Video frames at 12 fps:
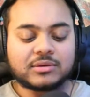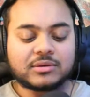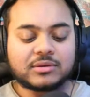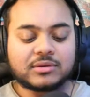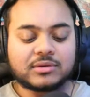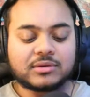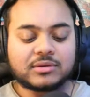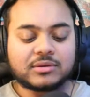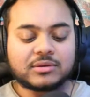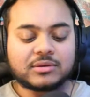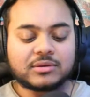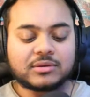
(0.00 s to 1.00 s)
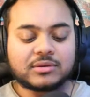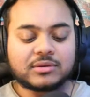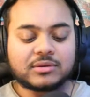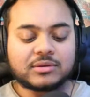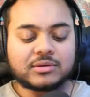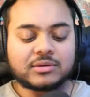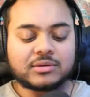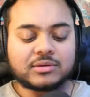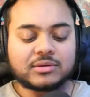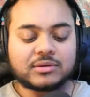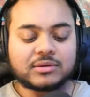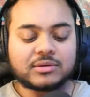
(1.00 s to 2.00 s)

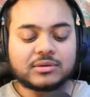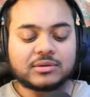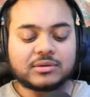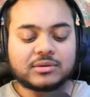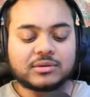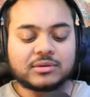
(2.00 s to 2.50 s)
he's done his job.